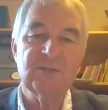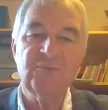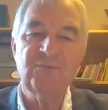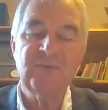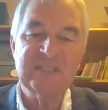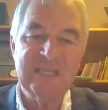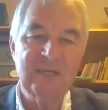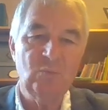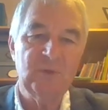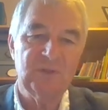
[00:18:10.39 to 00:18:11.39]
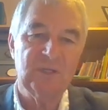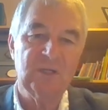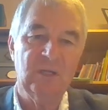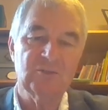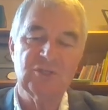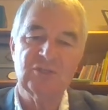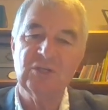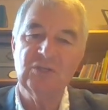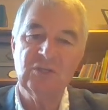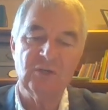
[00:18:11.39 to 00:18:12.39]
to fit in with the culture,
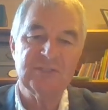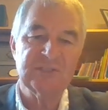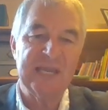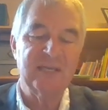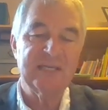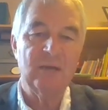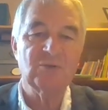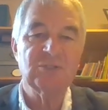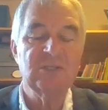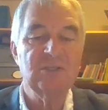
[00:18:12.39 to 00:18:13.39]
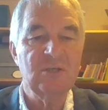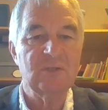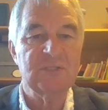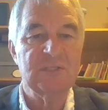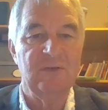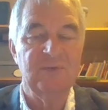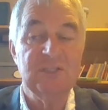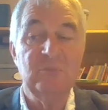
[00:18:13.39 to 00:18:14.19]
to not stand out, to not suffer,